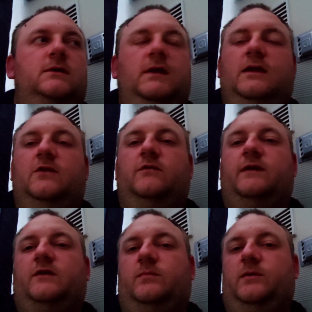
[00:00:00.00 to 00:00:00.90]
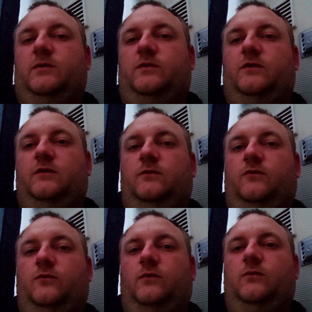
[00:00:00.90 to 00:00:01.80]
is I've had to put 2
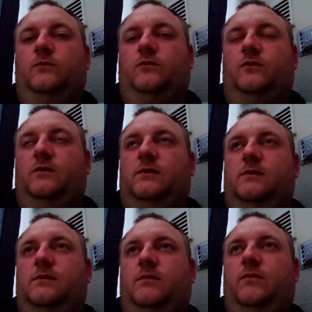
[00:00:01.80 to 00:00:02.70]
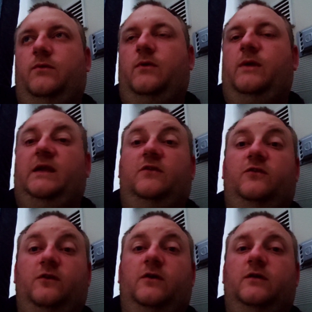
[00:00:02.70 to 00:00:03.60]
screws through each
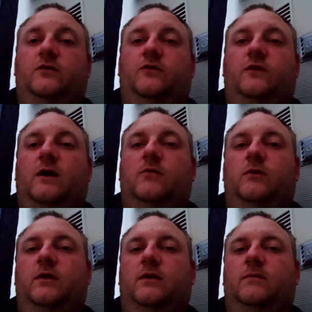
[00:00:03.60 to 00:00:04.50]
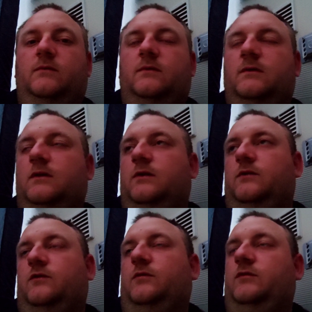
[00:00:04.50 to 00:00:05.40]
side just to hold it on,
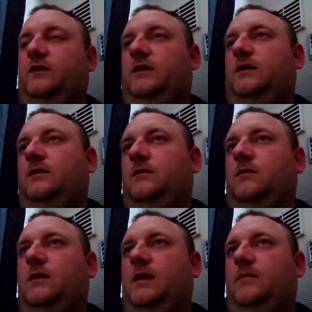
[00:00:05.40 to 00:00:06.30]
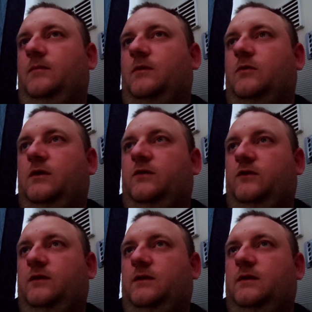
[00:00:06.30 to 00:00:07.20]
because obviously Chris
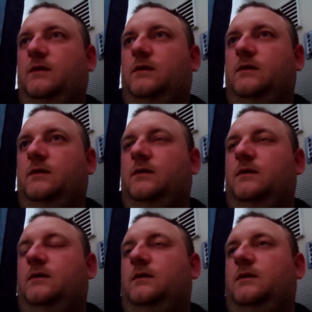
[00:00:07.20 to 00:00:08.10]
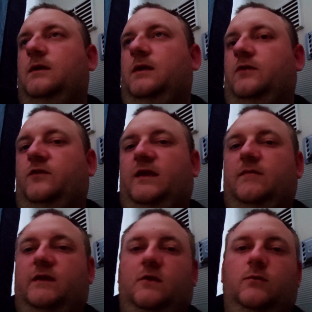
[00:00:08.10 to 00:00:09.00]
and
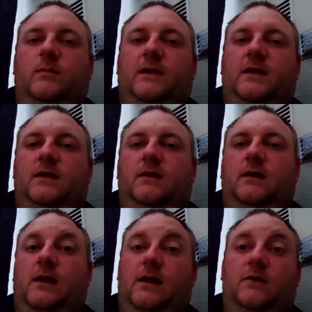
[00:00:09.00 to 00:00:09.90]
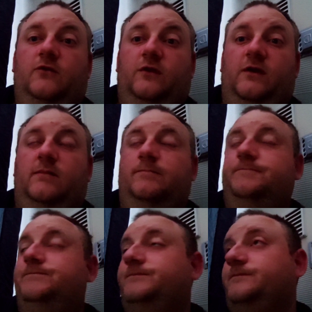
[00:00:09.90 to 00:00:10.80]
Stevie, who we met last time,
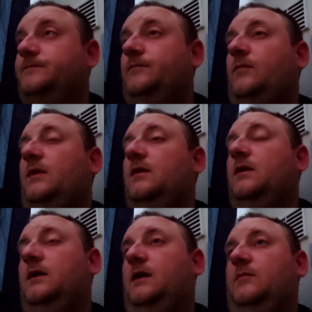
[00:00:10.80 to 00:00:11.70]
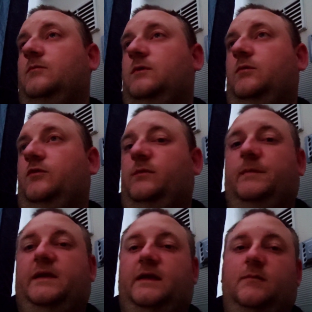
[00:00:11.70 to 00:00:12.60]
obviously we're
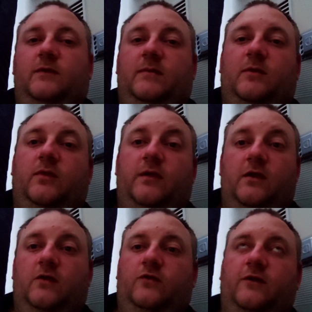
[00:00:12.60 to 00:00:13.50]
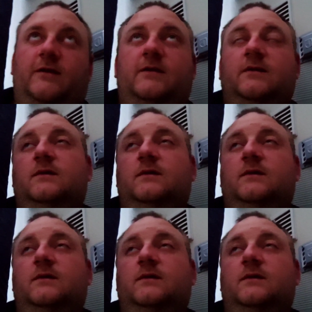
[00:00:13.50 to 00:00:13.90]
meeting up with them on Thursday,